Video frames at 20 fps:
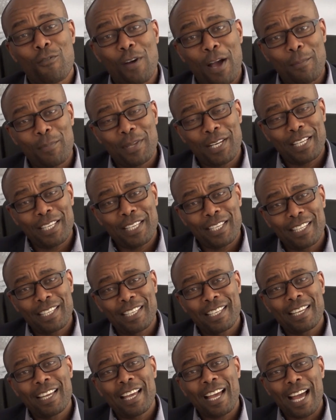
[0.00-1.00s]
family
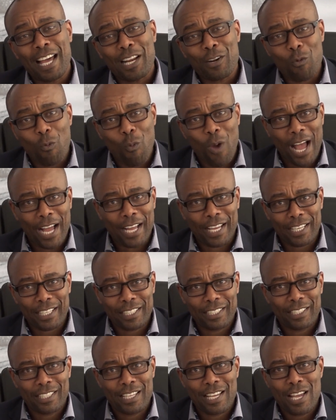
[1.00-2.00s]
and work.